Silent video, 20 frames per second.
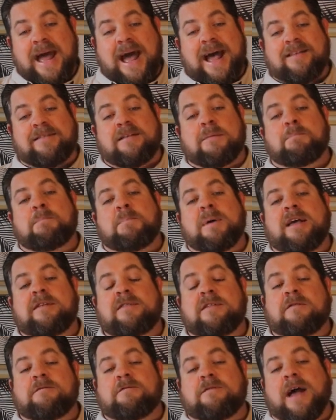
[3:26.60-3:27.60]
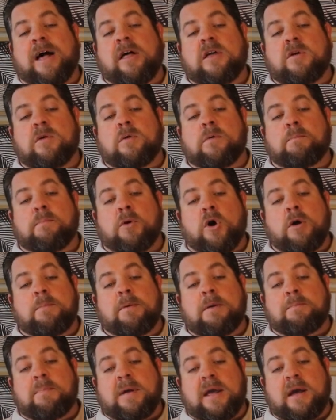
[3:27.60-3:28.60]
as the best value
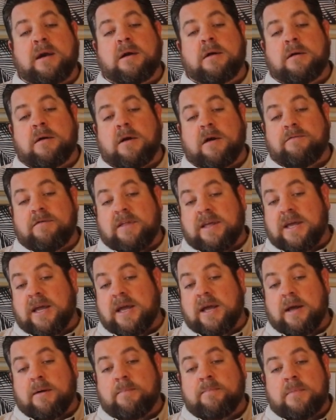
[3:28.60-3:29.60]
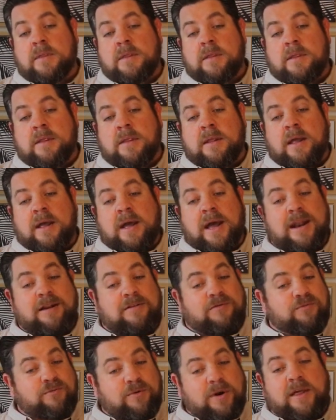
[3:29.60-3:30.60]
bourbon pick of the year. And
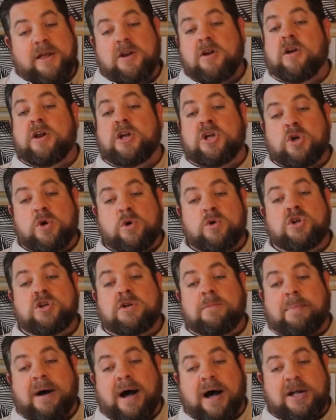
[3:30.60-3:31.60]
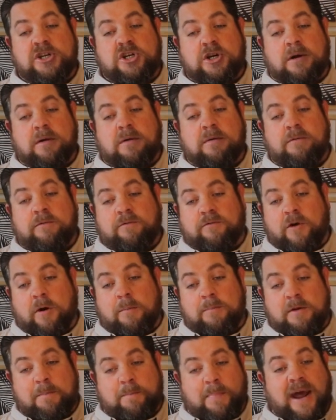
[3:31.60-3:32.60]
it's really not a huge departure
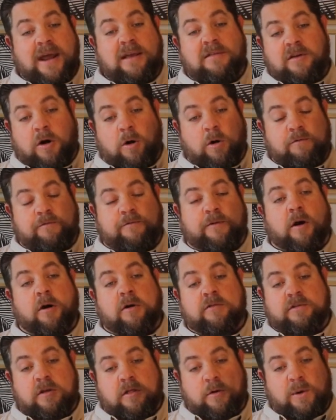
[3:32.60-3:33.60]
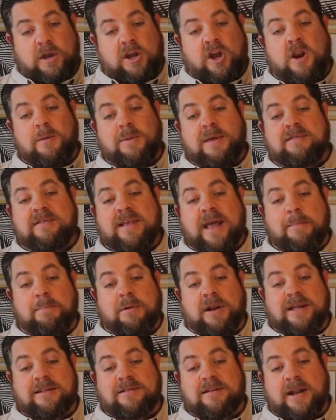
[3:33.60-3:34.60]
from the base Old Forester that we're going to be
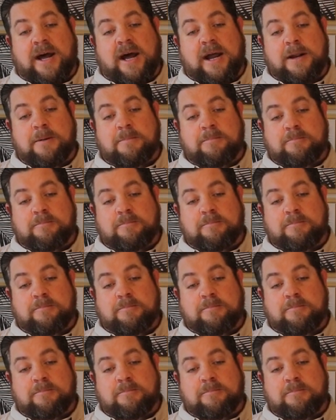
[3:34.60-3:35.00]
sampling today.